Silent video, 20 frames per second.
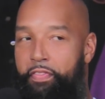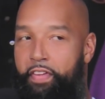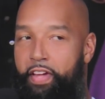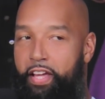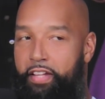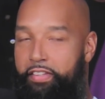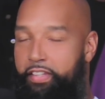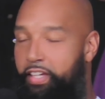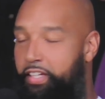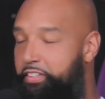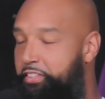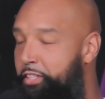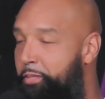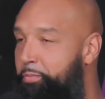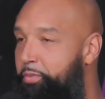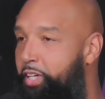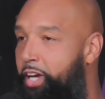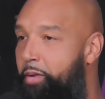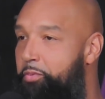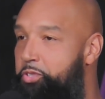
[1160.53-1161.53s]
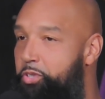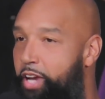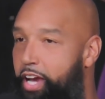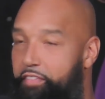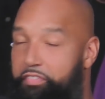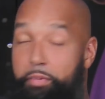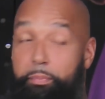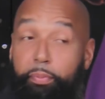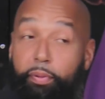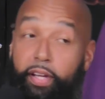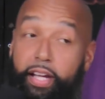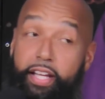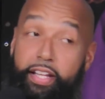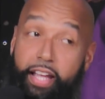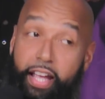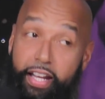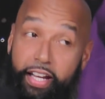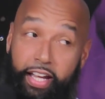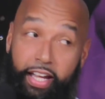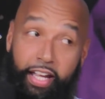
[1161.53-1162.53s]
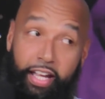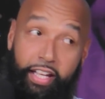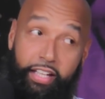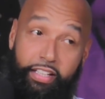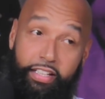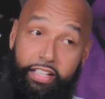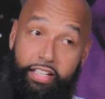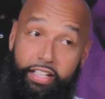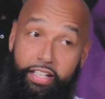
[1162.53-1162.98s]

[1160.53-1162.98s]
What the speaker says: that sometimes you have to play that hand.